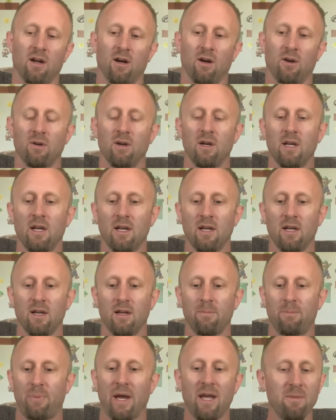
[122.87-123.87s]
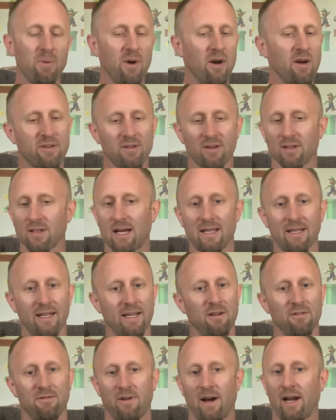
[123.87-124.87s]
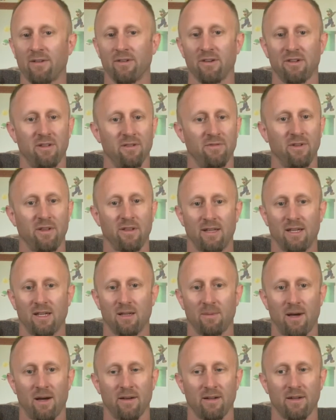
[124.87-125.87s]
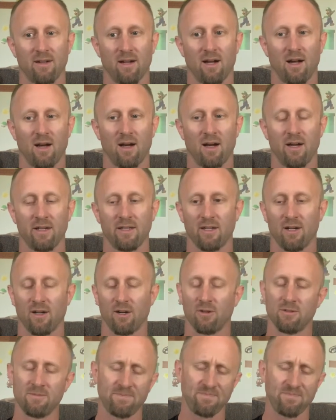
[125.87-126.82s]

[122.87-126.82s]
know, bedbugs are a lot like a virus if you think about it. Uh, you know,